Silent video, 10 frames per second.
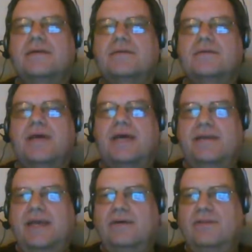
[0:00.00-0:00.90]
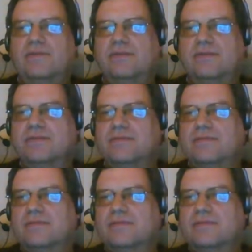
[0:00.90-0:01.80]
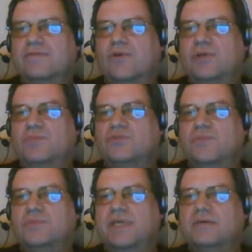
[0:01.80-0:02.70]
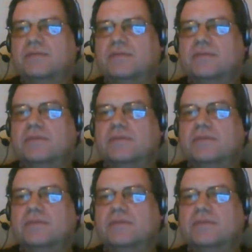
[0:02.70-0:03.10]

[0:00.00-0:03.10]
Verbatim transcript: So and now the volume's dropped out.